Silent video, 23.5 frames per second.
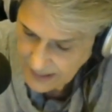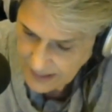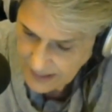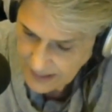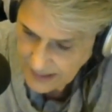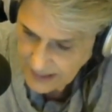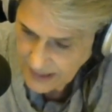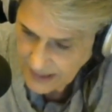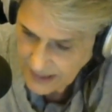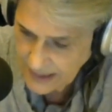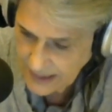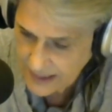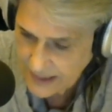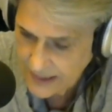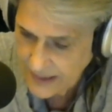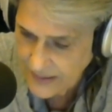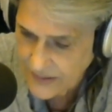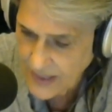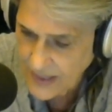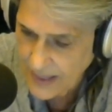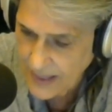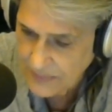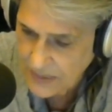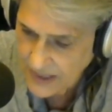kick
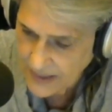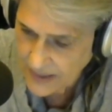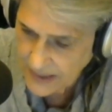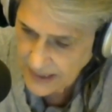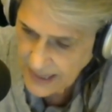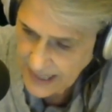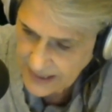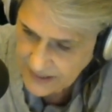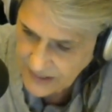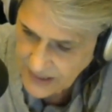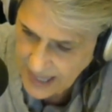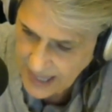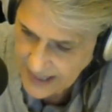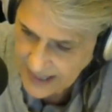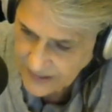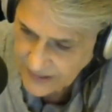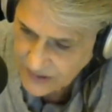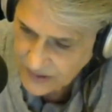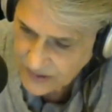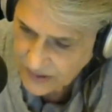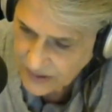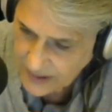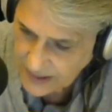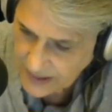this up to the next
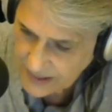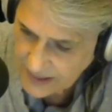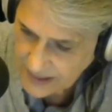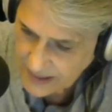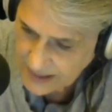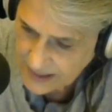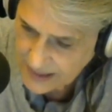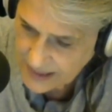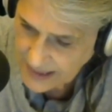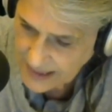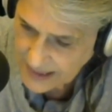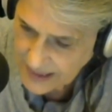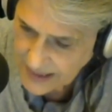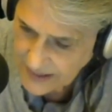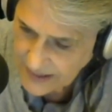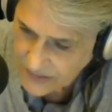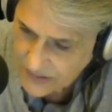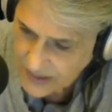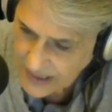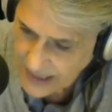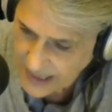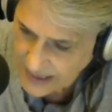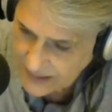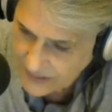highest court. The thing is,
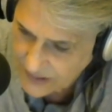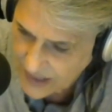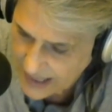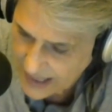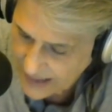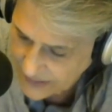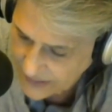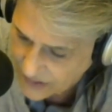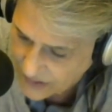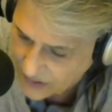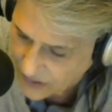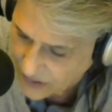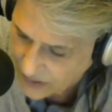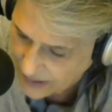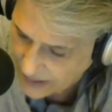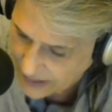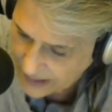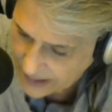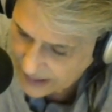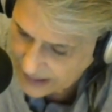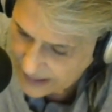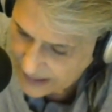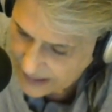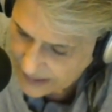the next highest
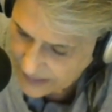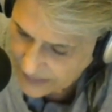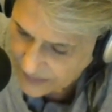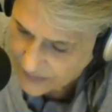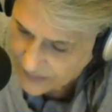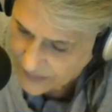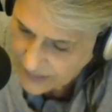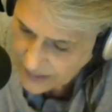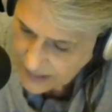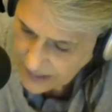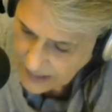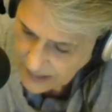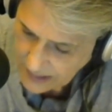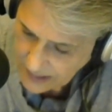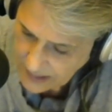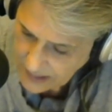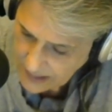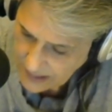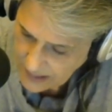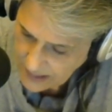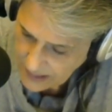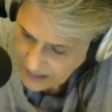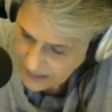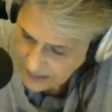court is
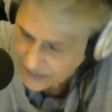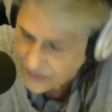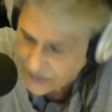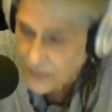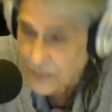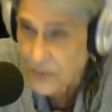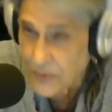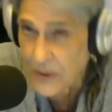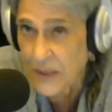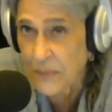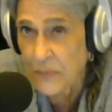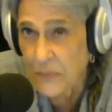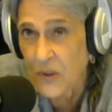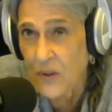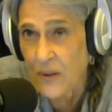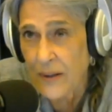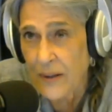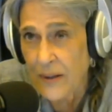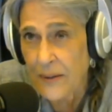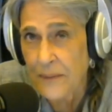the Supreme Court.